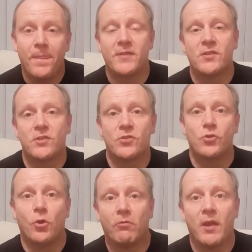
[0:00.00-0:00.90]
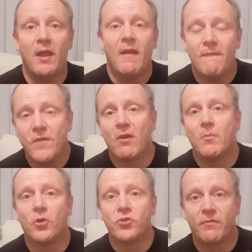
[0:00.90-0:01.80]
This is a story
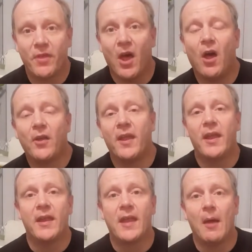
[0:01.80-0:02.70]
very much of the hard-hitting